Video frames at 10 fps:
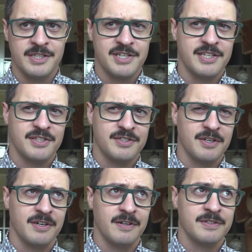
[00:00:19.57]
In this case,
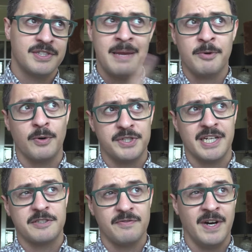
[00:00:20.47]
it's our same course.
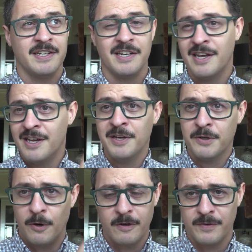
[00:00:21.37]
You can actually find it,
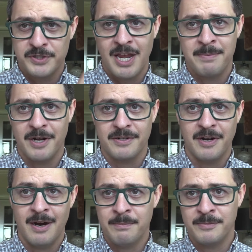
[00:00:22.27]

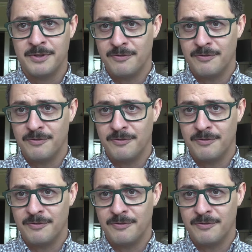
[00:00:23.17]
codeyourfirstgame.com.